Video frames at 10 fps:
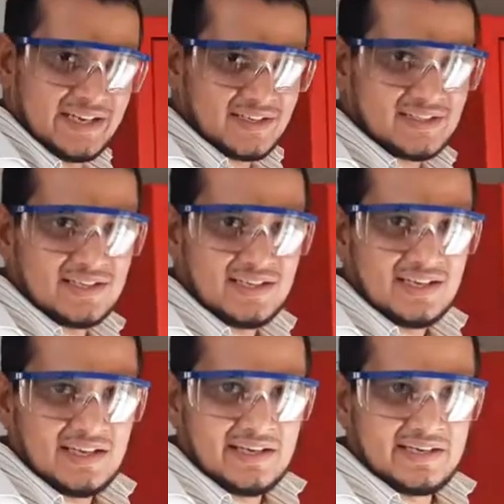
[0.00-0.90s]
here.
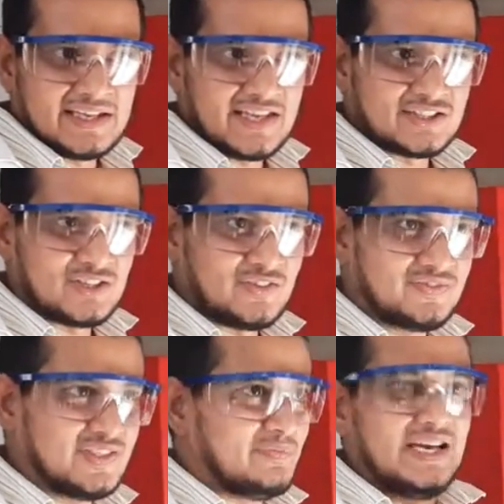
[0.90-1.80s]
In case
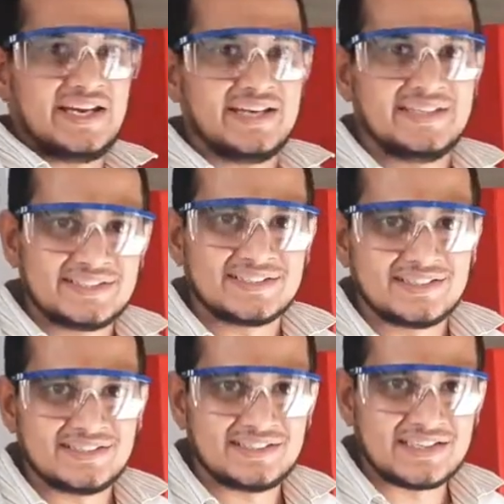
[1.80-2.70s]
of the building is
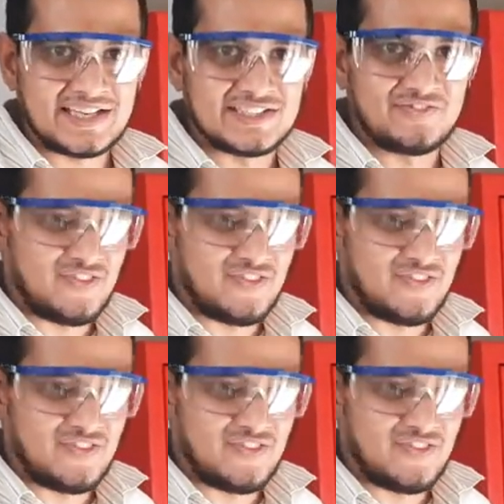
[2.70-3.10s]
catching